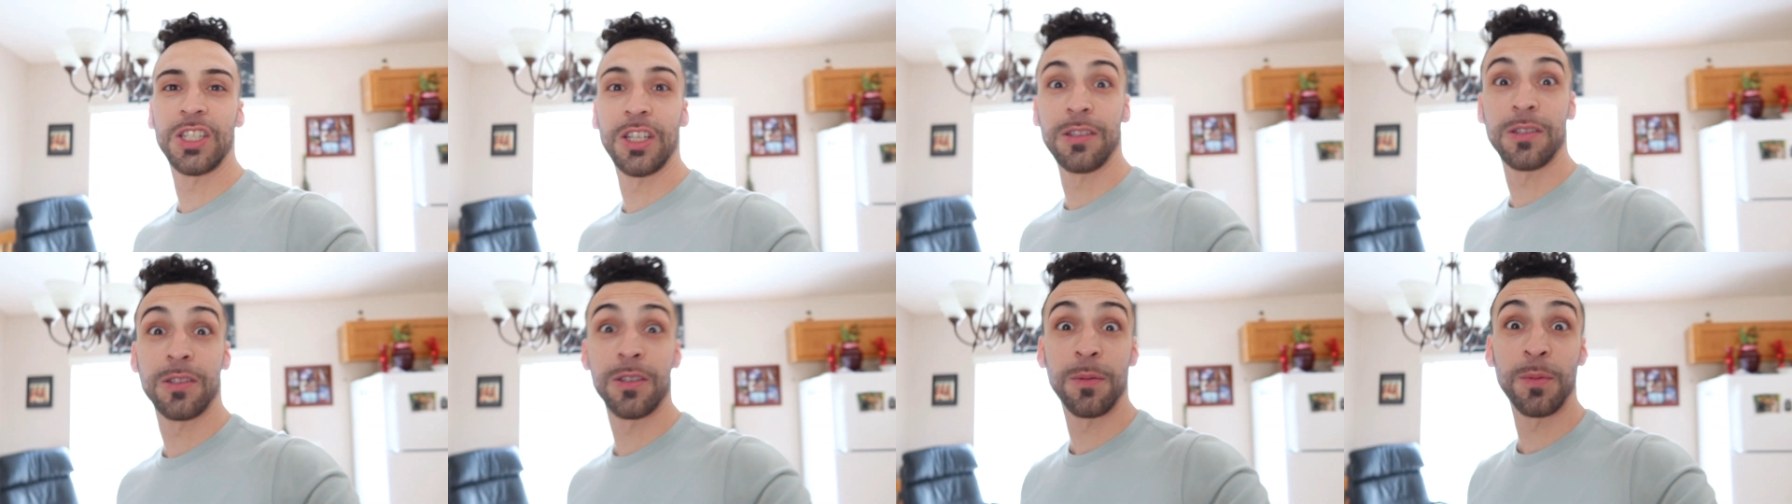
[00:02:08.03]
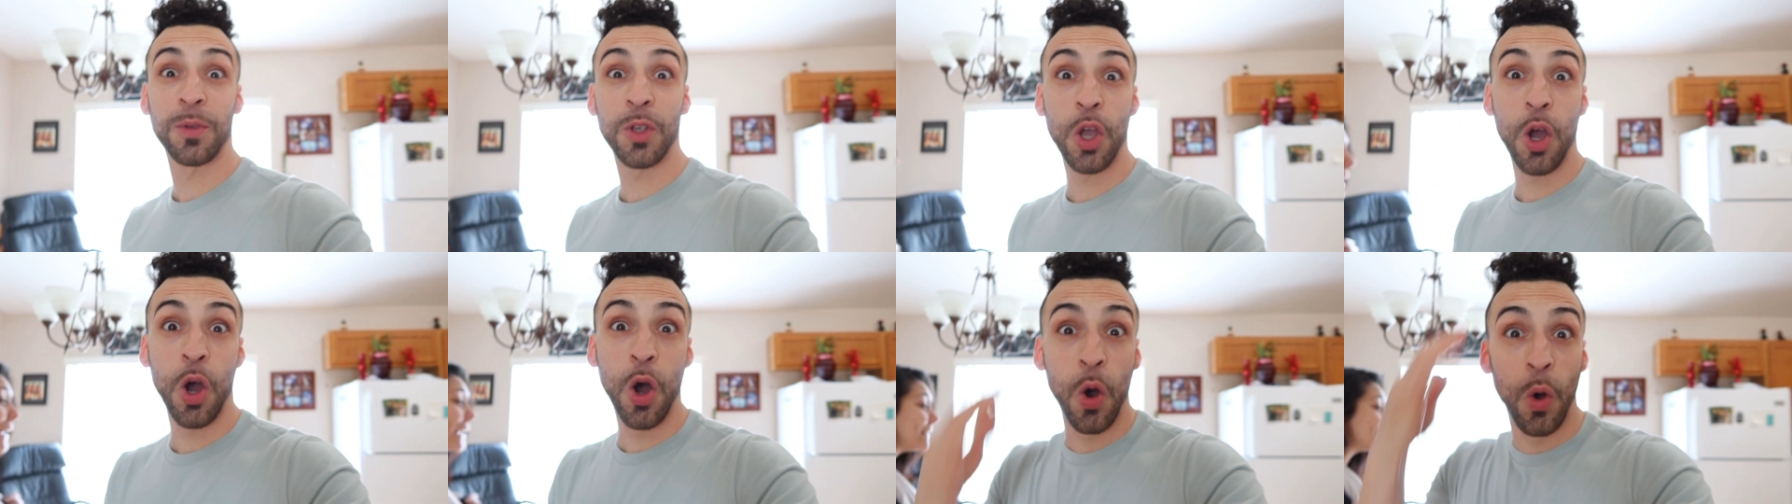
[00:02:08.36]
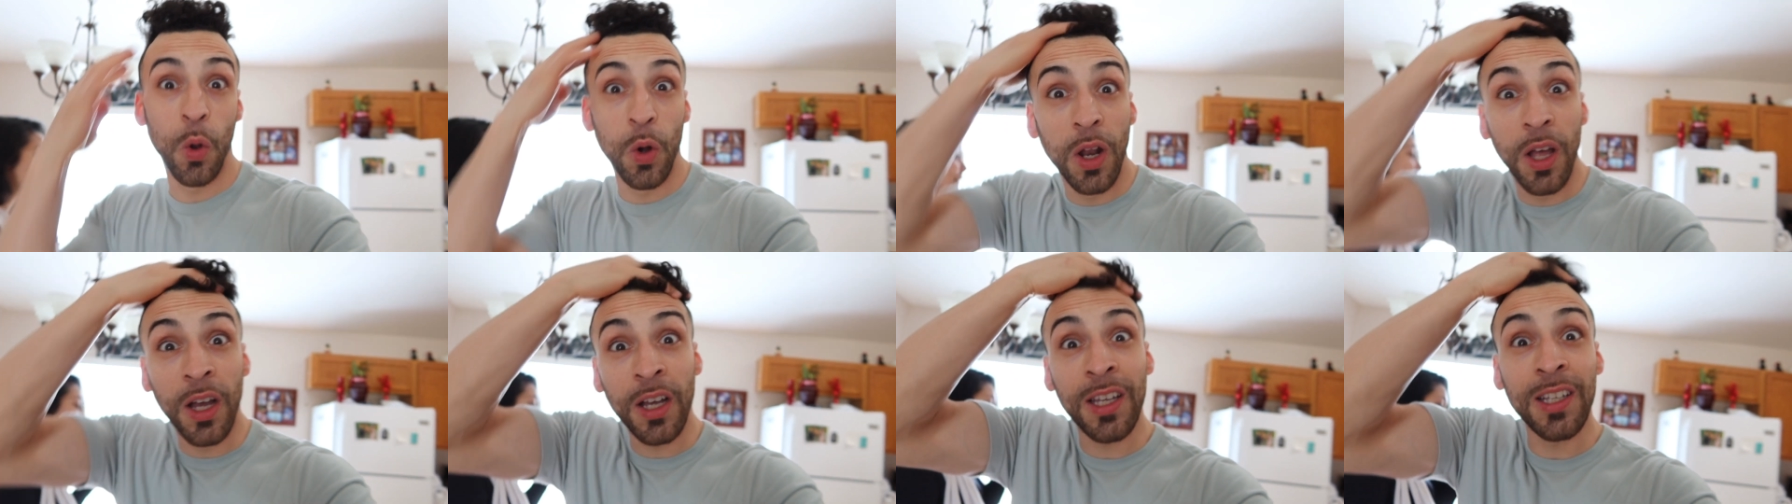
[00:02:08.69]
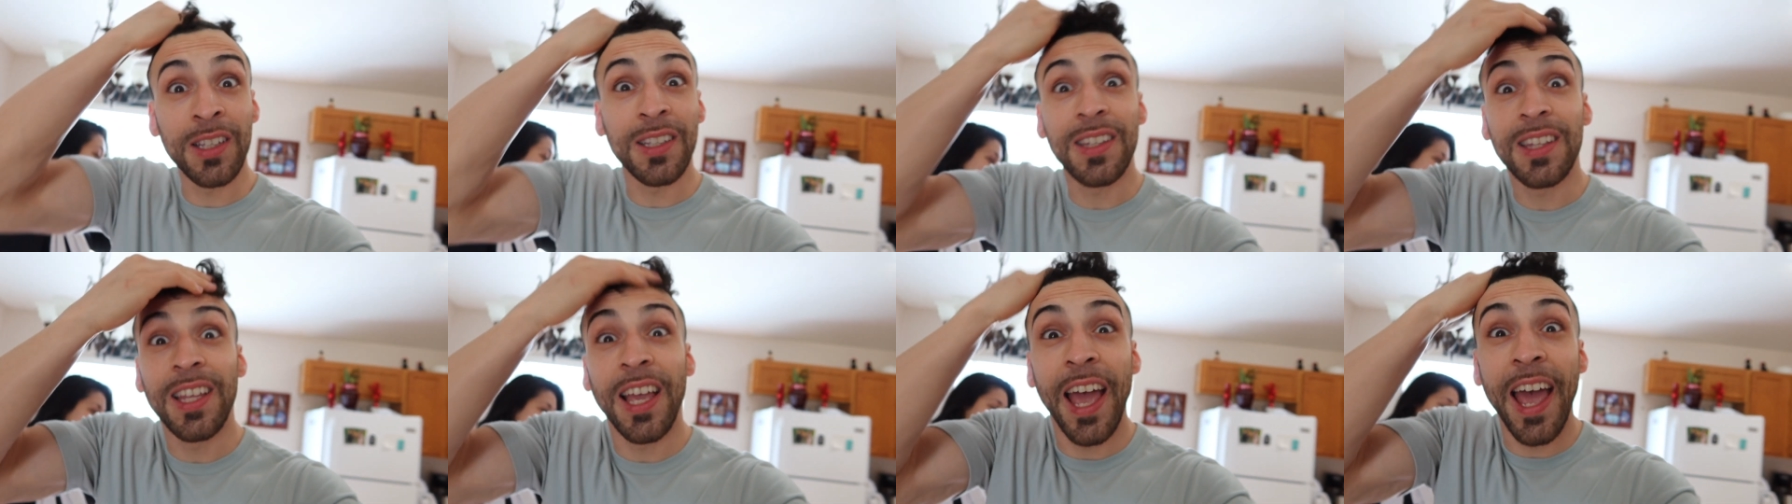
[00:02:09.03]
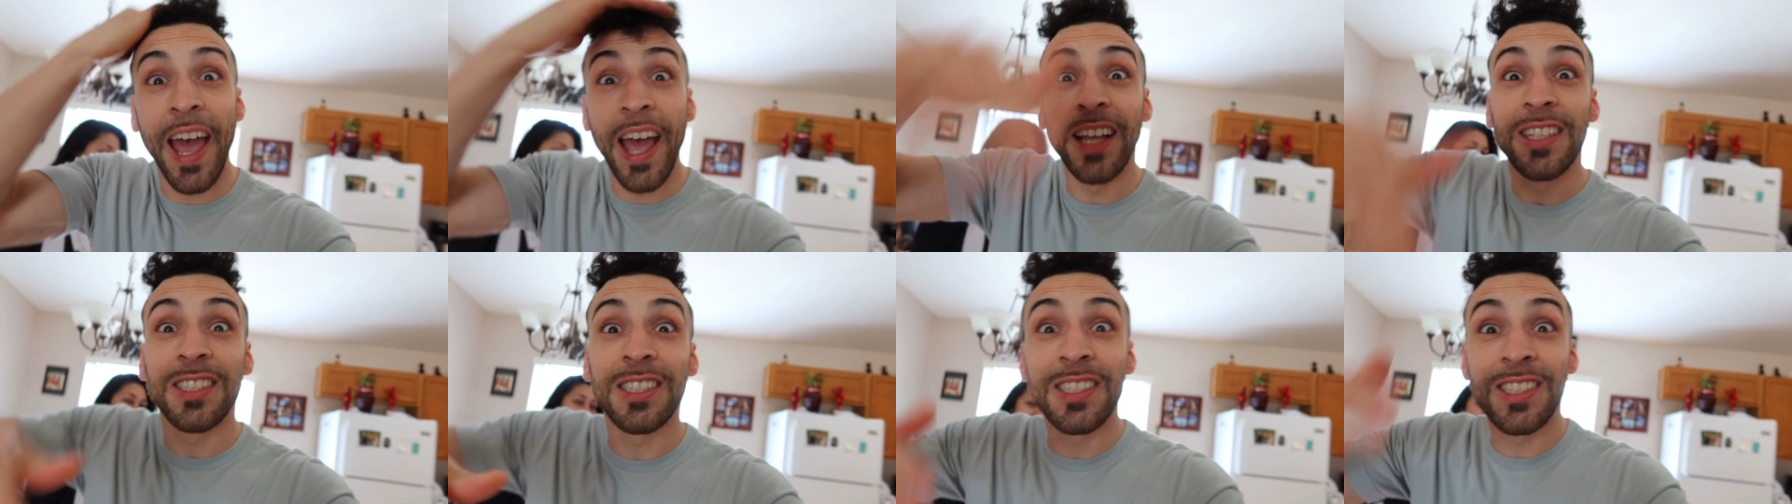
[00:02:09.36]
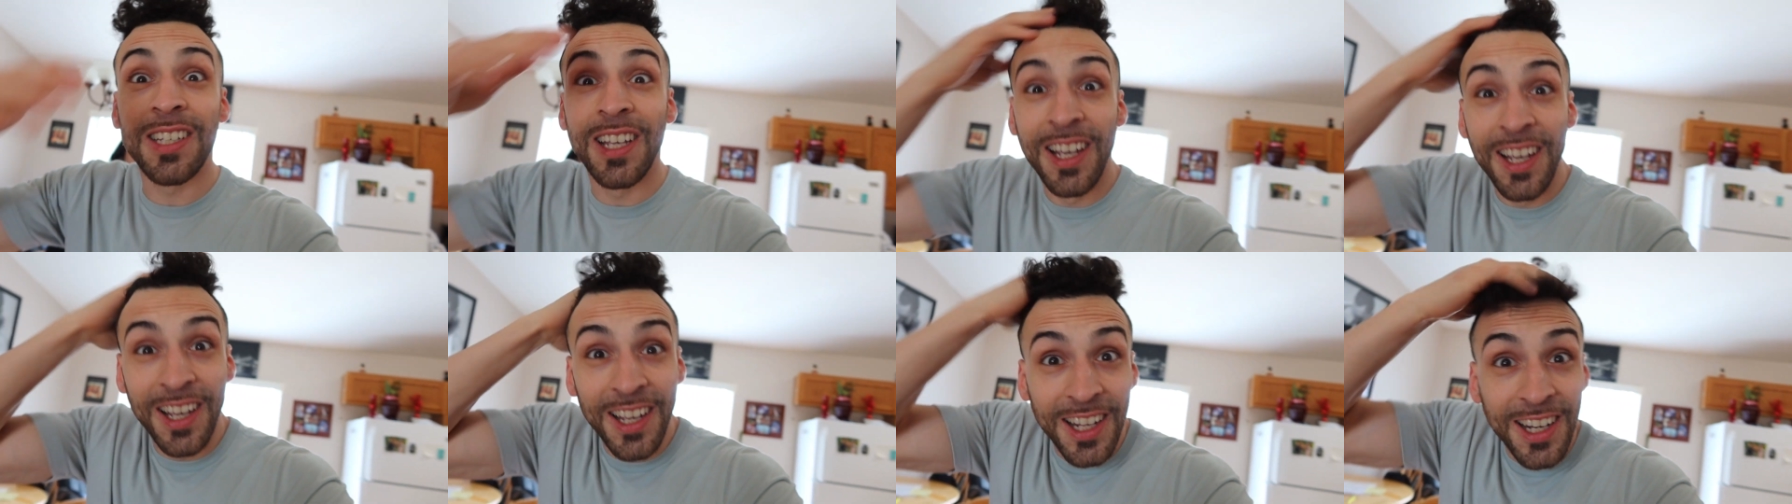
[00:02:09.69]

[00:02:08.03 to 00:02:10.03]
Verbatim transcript: system. Yo, look at this.